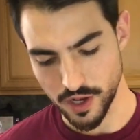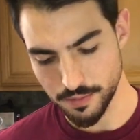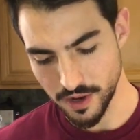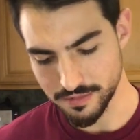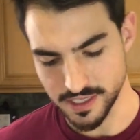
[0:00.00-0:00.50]

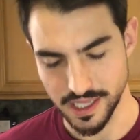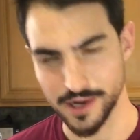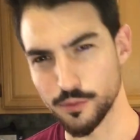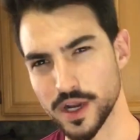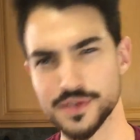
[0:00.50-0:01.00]
I'd probably let
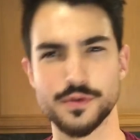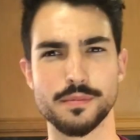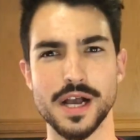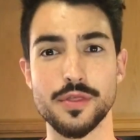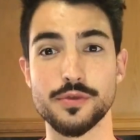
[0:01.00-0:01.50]
it rest for
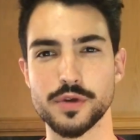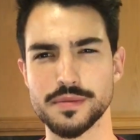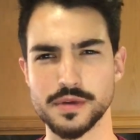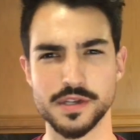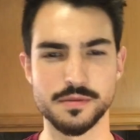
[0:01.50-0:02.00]
about 3
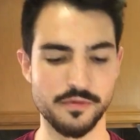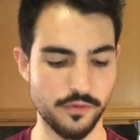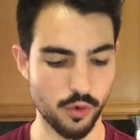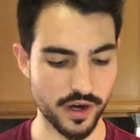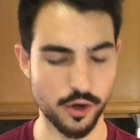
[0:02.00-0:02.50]
minutes
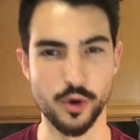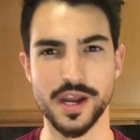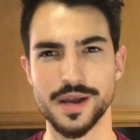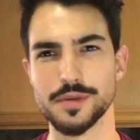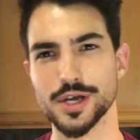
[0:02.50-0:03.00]
before I go
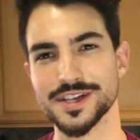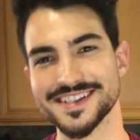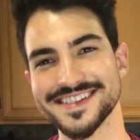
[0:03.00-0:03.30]
ham on it.